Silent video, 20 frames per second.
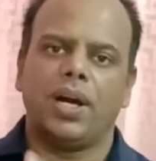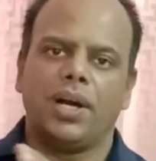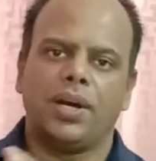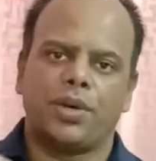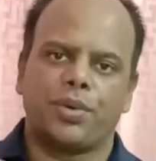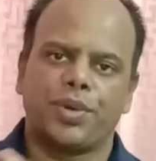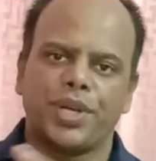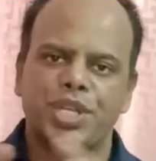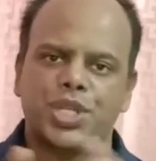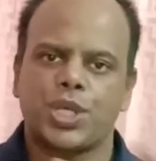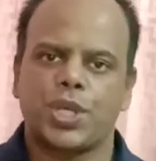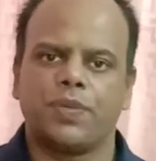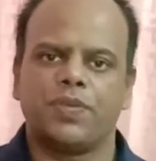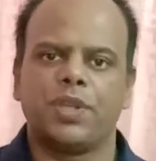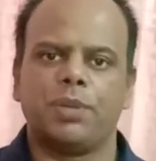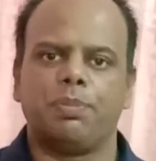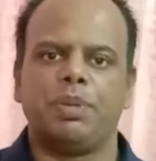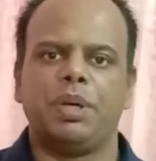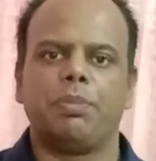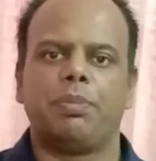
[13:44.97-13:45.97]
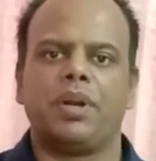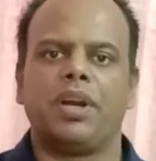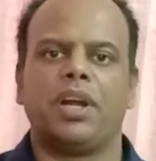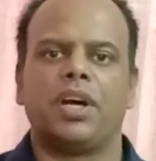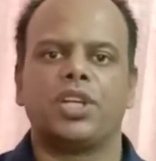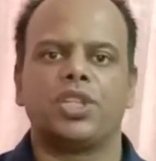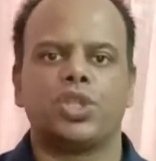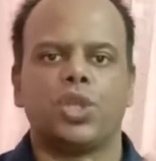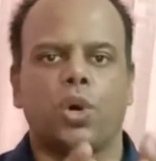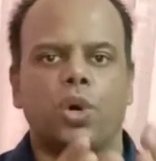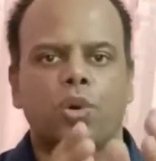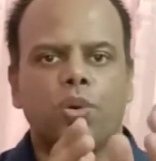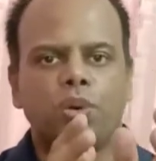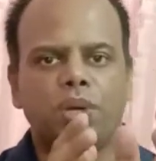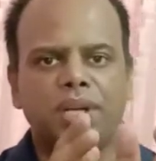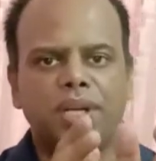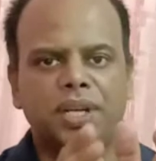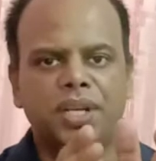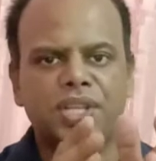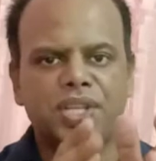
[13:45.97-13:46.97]
rest of the people are
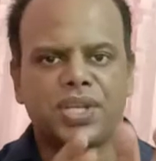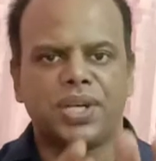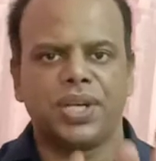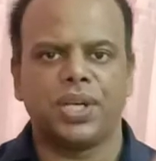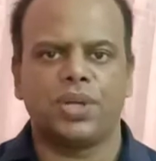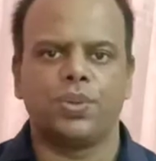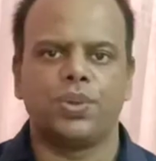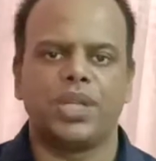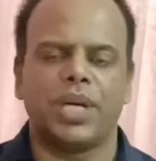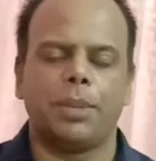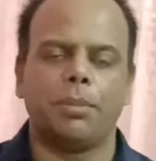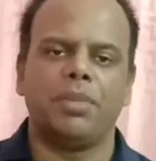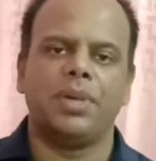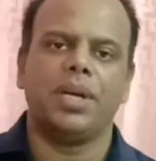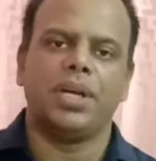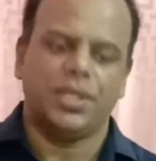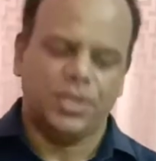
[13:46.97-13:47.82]
thoroughly listening to them.